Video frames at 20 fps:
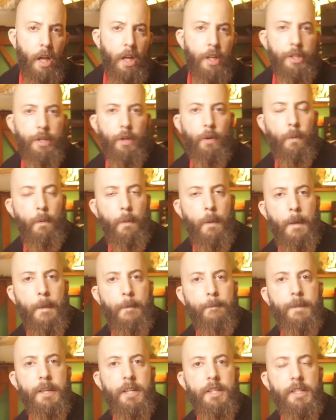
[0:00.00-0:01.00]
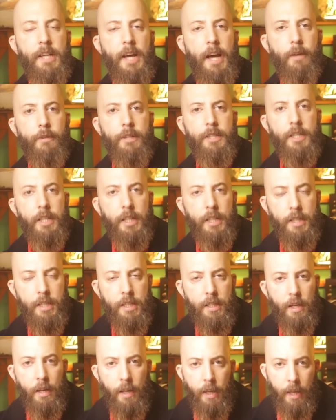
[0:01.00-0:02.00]
So these
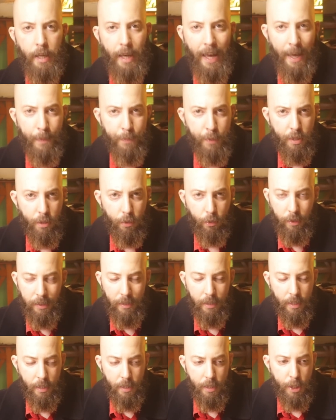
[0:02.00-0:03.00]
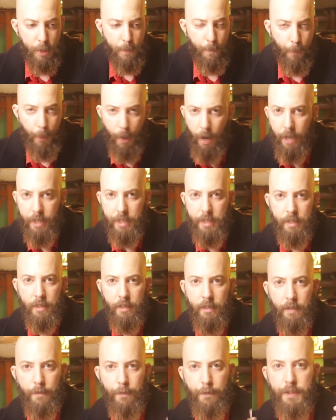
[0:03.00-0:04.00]
heretics absolutely
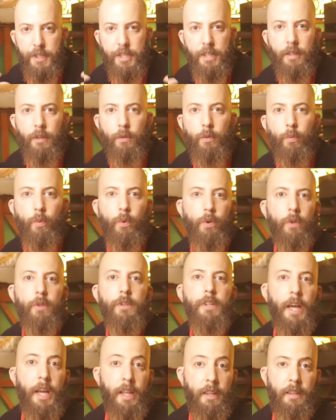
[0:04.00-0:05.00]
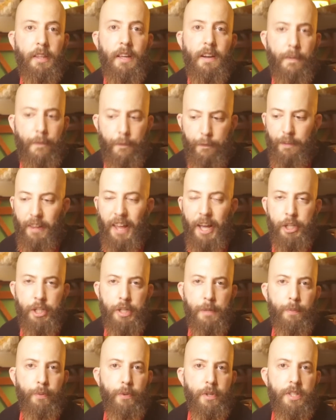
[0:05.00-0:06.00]
despised the physical world and their
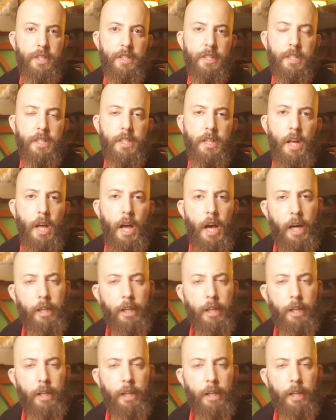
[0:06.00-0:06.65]
fleshy prisons,